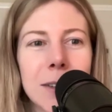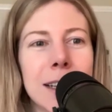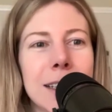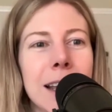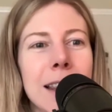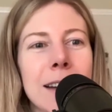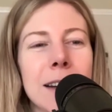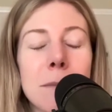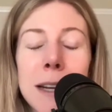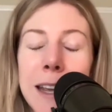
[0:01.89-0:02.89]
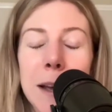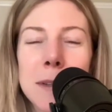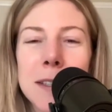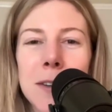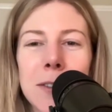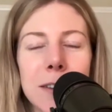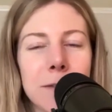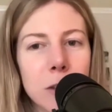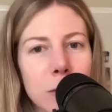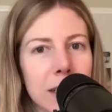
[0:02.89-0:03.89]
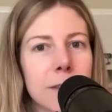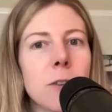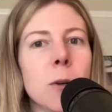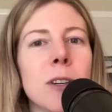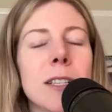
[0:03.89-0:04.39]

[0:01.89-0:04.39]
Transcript: another mini episode of Fluently Forward.